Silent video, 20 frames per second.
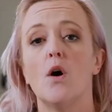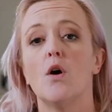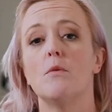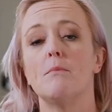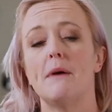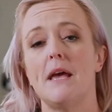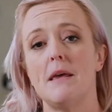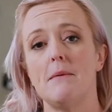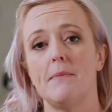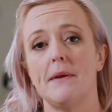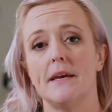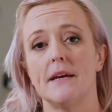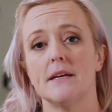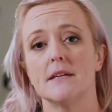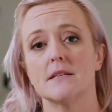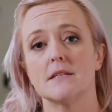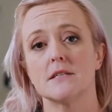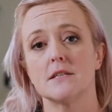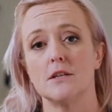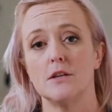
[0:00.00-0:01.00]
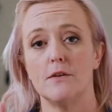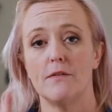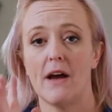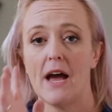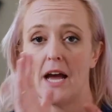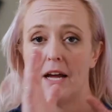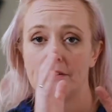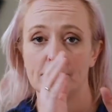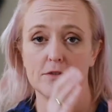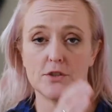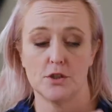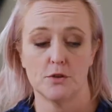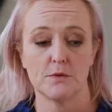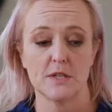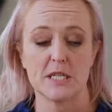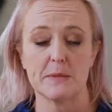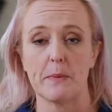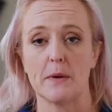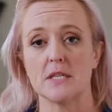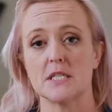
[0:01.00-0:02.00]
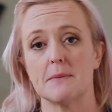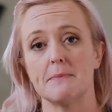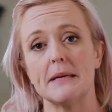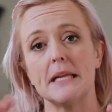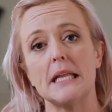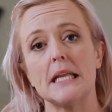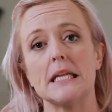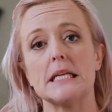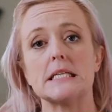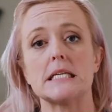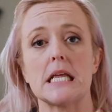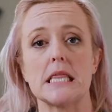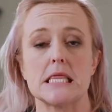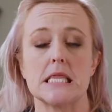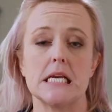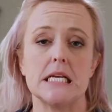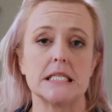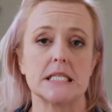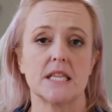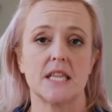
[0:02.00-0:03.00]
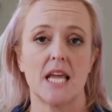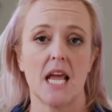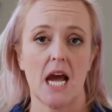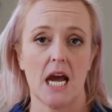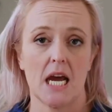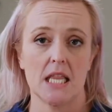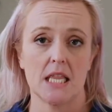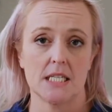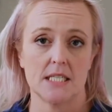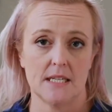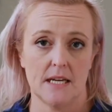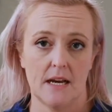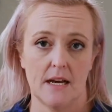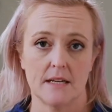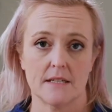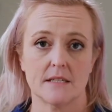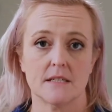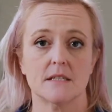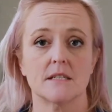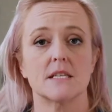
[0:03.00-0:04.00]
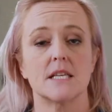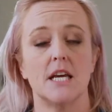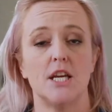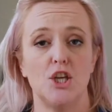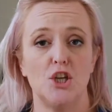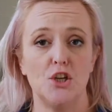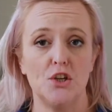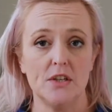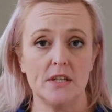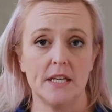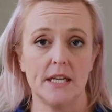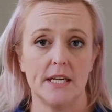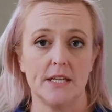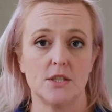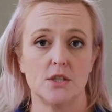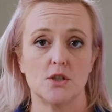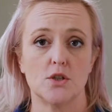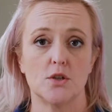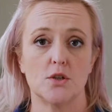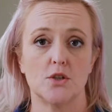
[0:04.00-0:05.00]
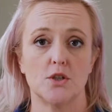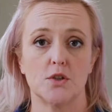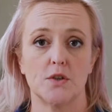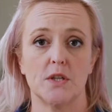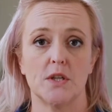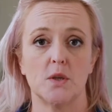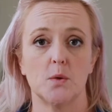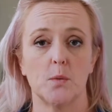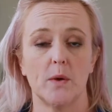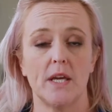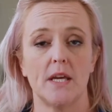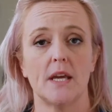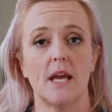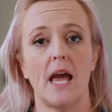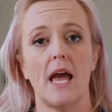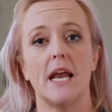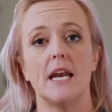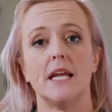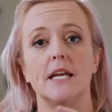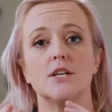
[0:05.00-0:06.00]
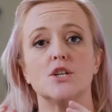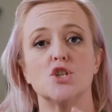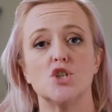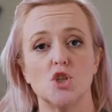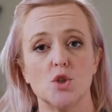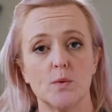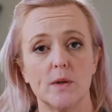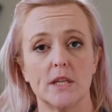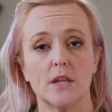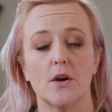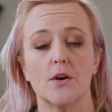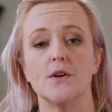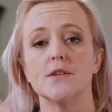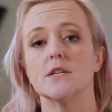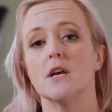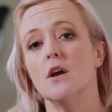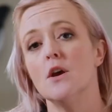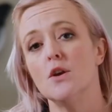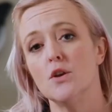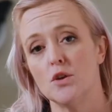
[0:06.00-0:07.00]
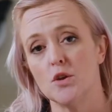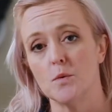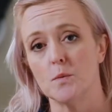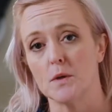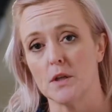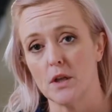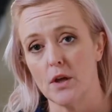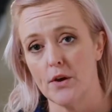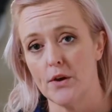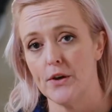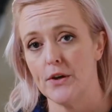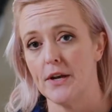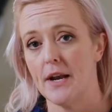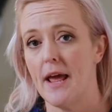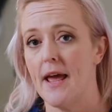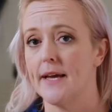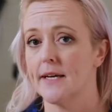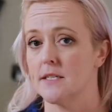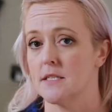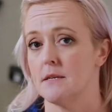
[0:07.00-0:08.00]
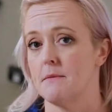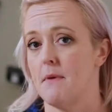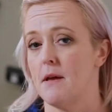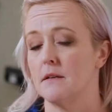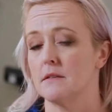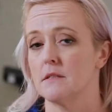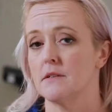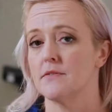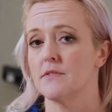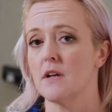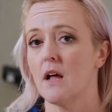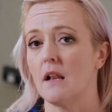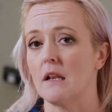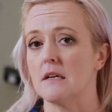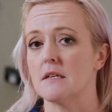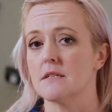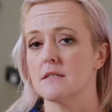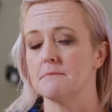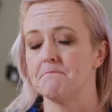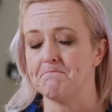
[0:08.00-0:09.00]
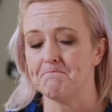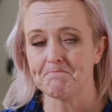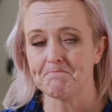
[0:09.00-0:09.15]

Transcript: Or maybe it's you've had your responsibilities and these are the other tasks that you need to do during the week. And in doing those, you will earn X amount of dollars